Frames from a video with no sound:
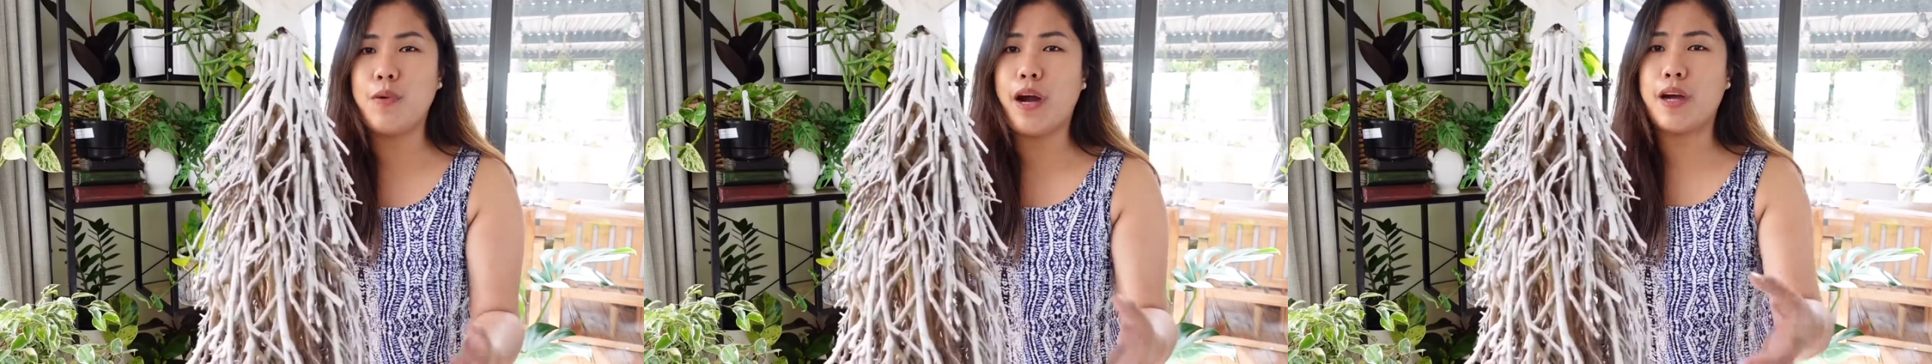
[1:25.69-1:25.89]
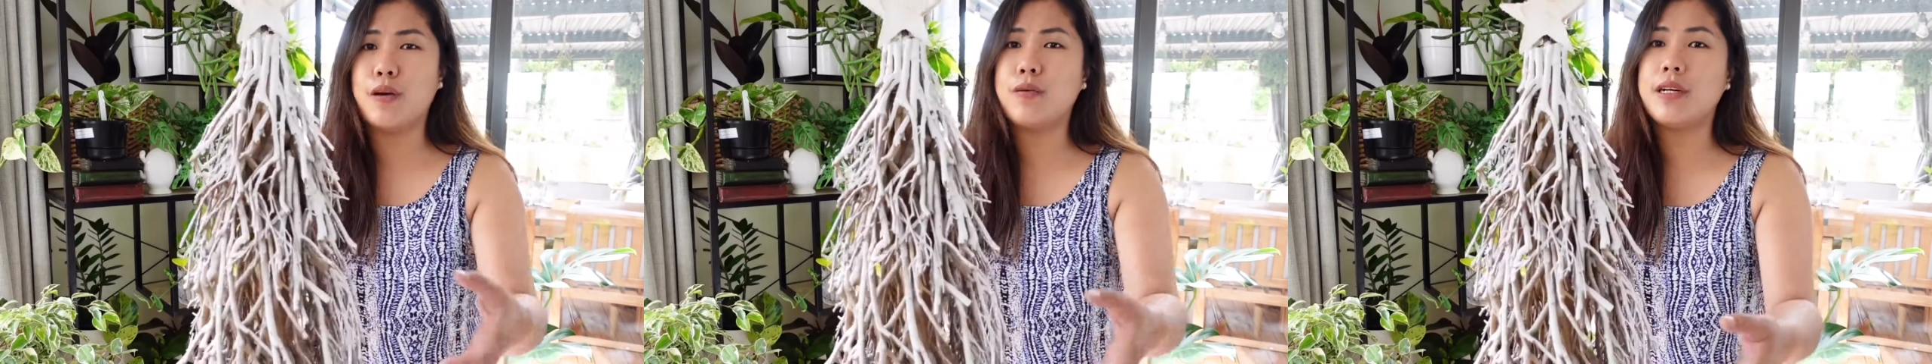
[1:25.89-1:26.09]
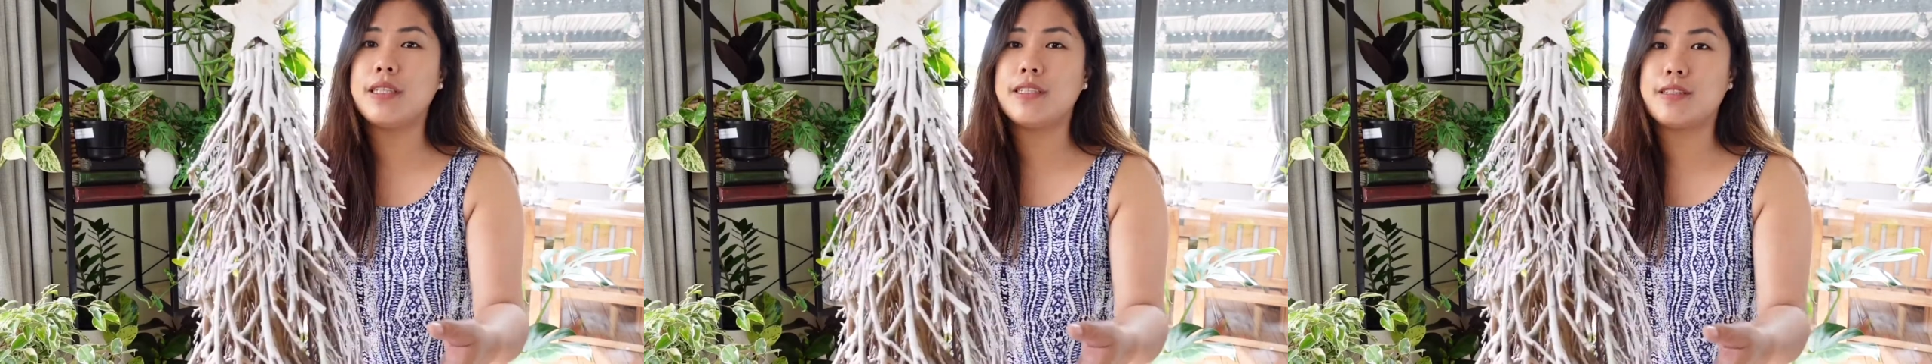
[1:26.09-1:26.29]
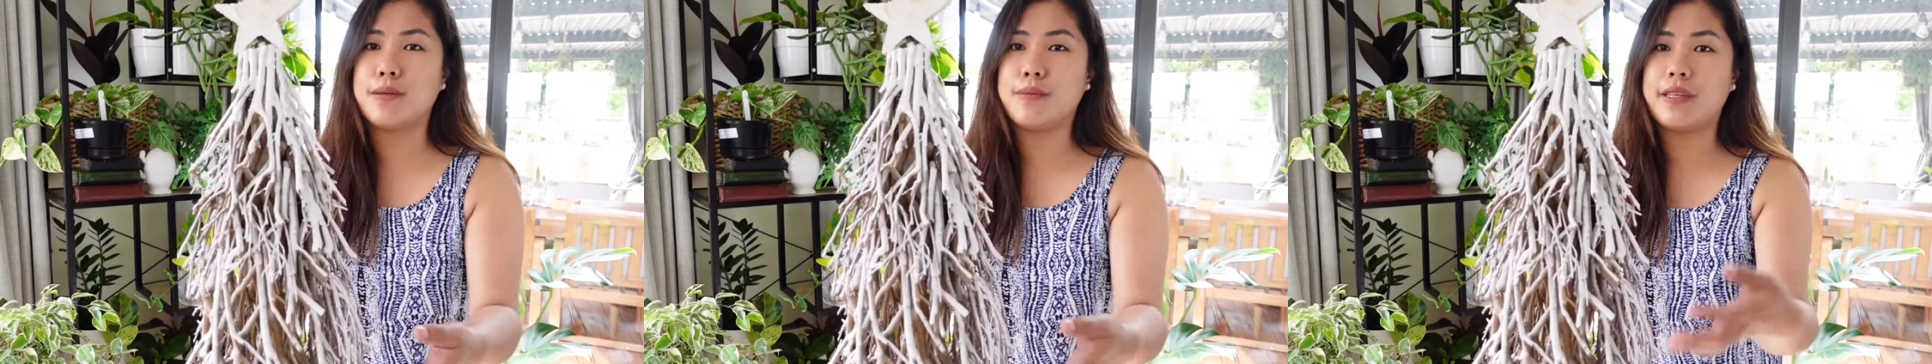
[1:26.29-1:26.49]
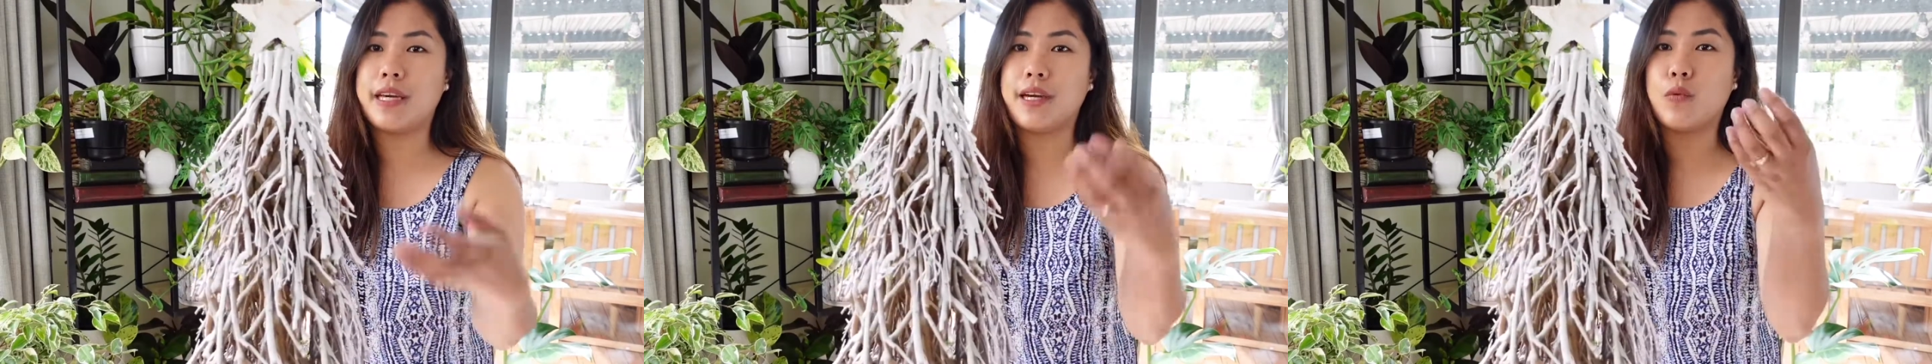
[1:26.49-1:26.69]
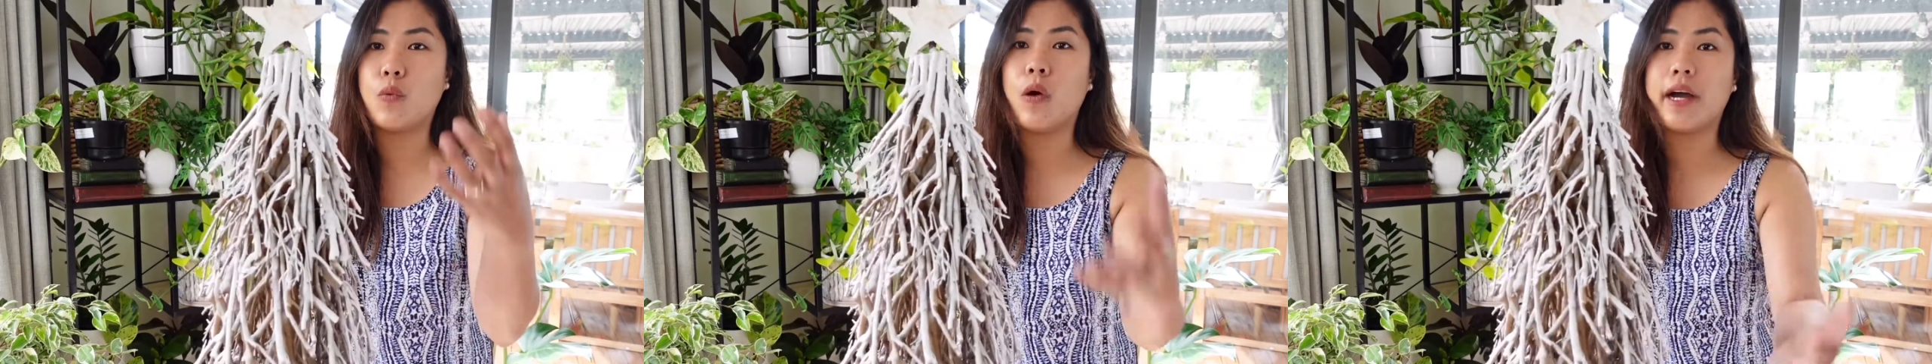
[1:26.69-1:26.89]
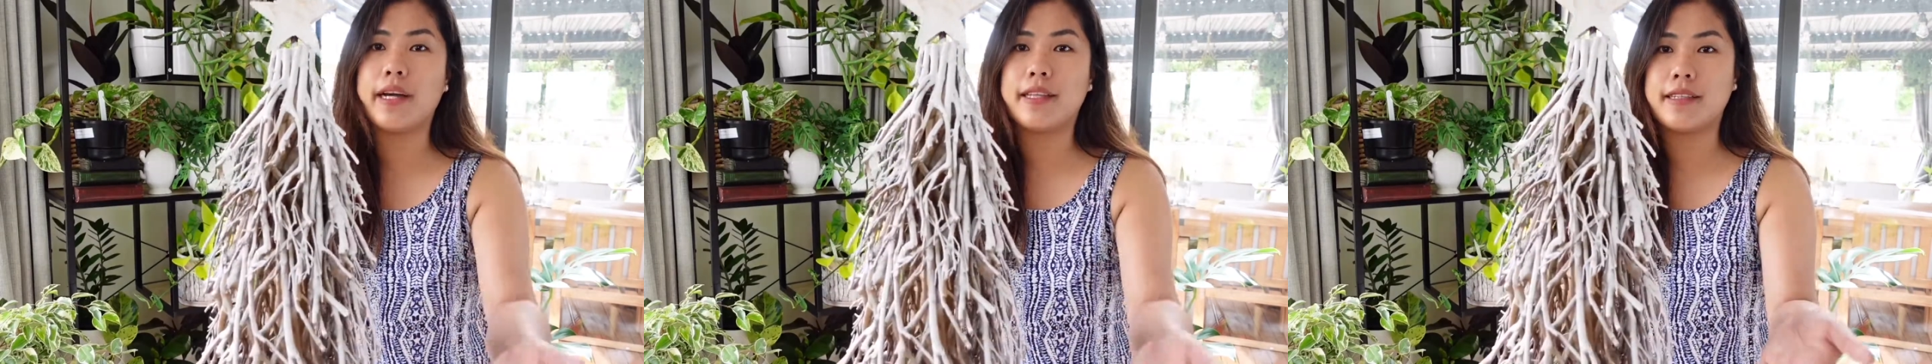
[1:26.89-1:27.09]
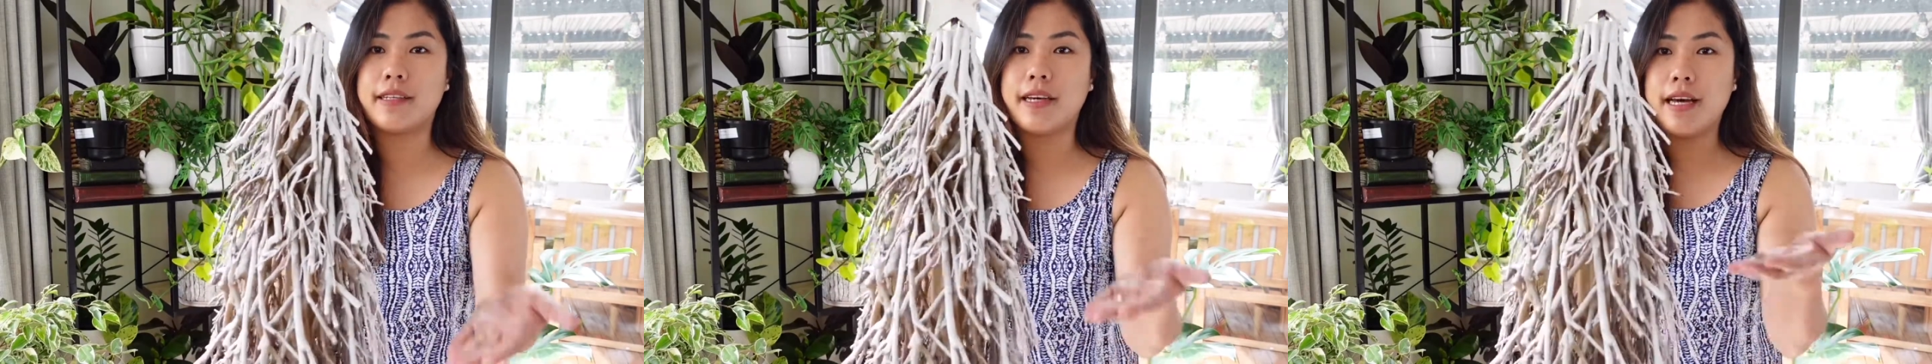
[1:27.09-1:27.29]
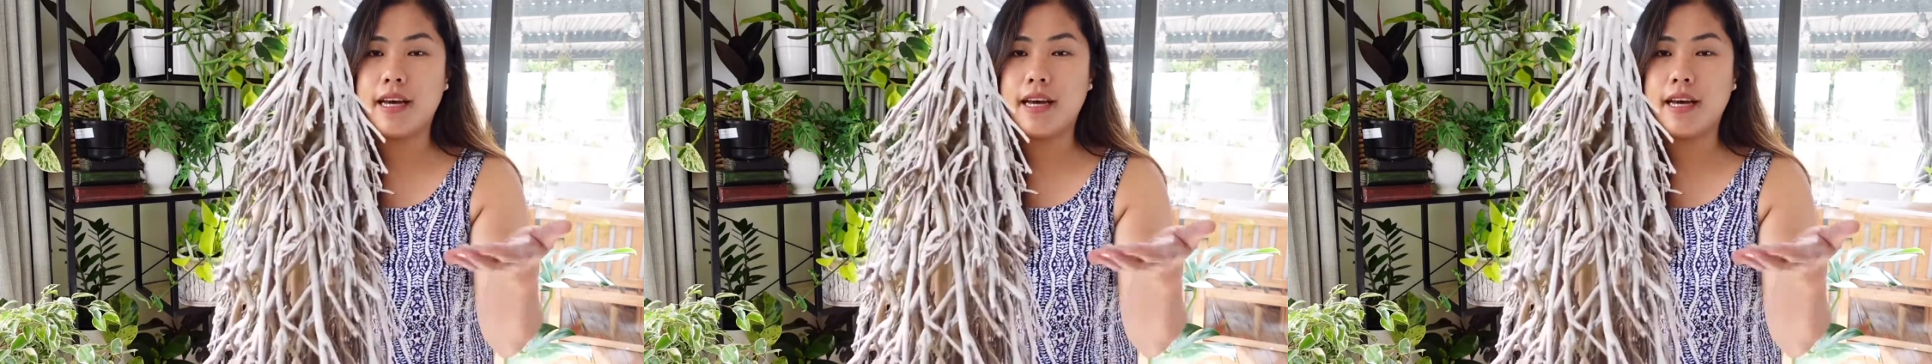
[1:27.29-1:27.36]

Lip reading: I want something white,